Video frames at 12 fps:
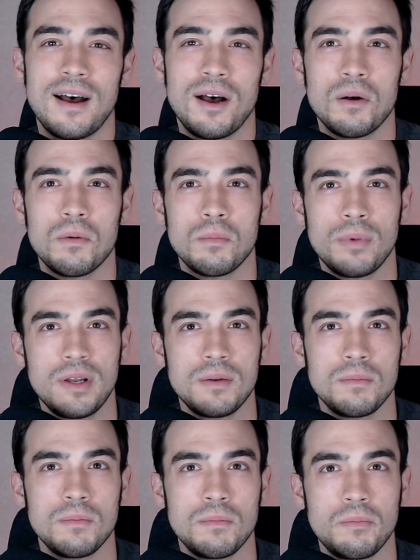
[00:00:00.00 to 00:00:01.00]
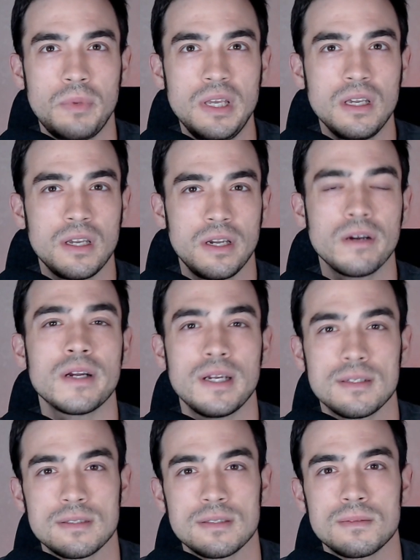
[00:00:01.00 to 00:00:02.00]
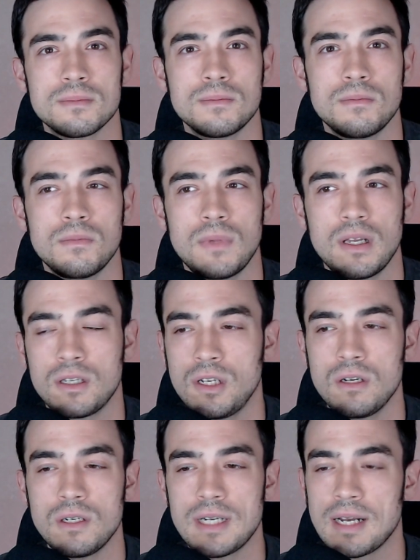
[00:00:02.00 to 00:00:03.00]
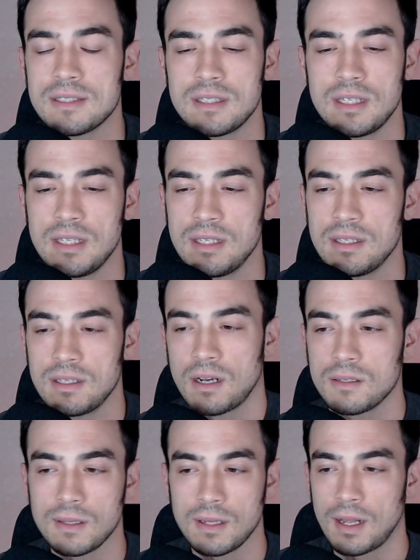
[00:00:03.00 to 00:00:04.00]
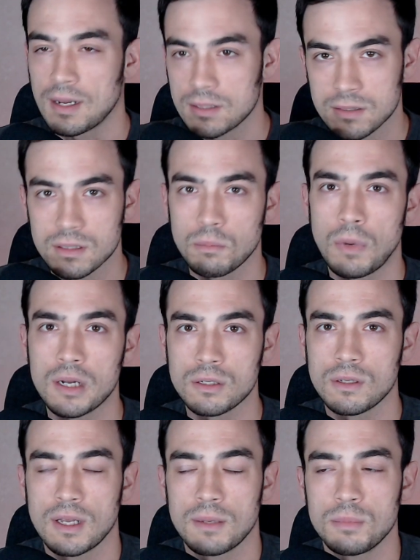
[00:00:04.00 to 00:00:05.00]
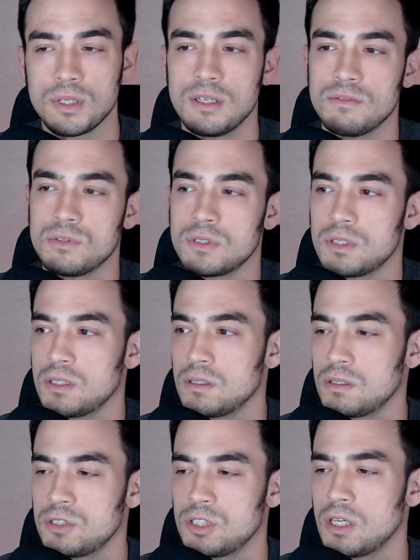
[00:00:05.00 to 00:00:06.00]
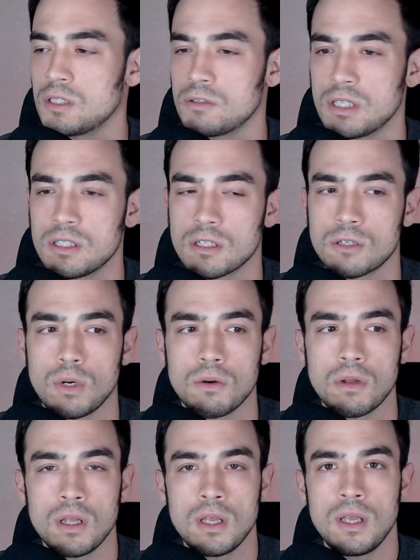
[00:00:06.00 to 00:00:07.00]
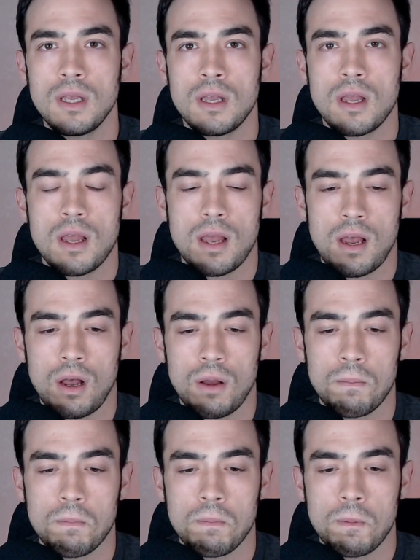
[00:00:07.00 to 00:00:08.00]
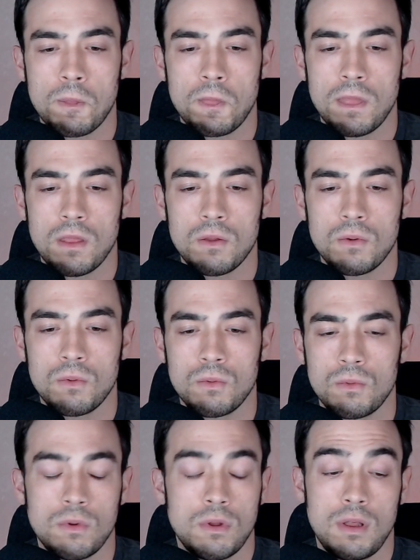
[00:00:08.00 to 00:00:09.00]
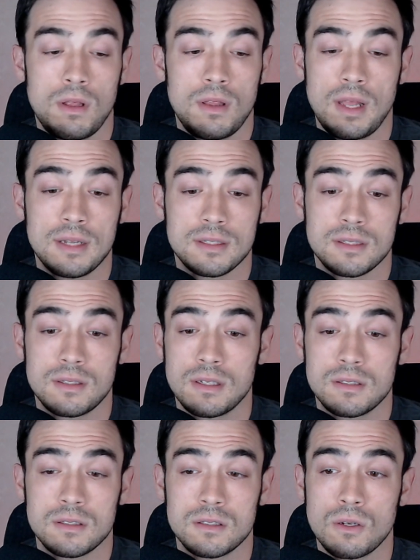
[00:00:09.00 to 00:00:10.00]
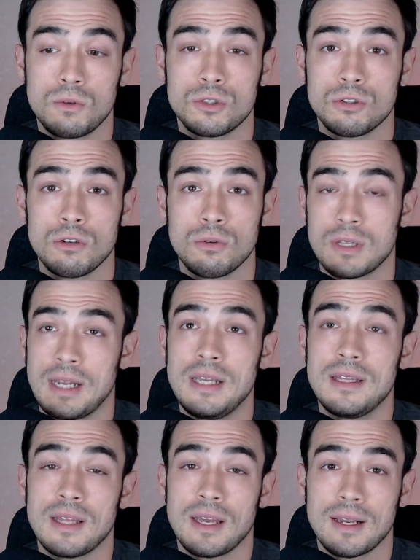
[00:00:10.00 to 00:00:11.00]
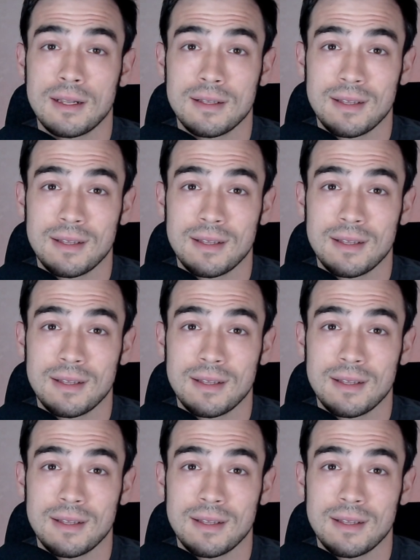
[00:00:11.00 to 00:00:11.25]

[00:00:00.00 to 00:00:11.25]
Um, but be curious, and curiosity unlocks the model. I believe was a, a John Grinder quote. Um, and that's that's so true with anything